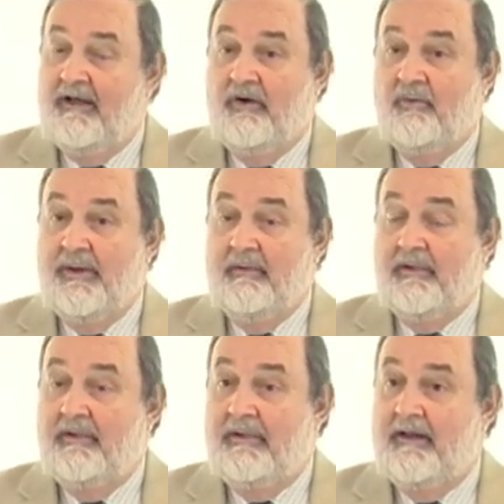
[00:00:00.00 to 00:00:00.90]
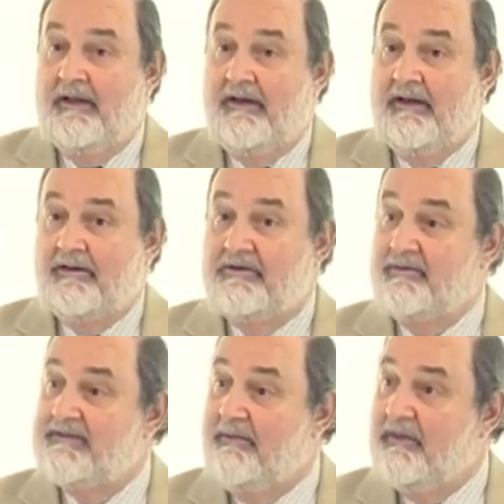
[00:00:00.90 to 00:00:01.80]
we will
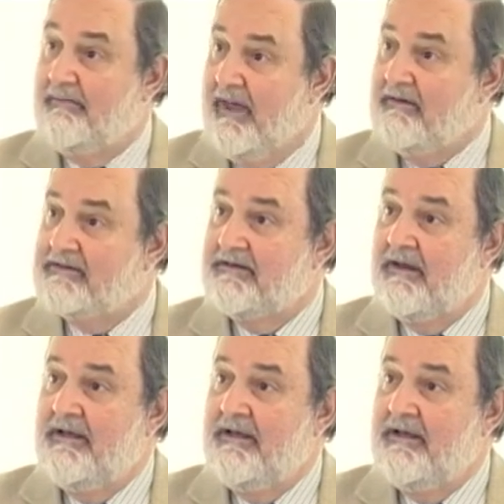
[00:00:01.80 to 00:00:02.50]
do something about it.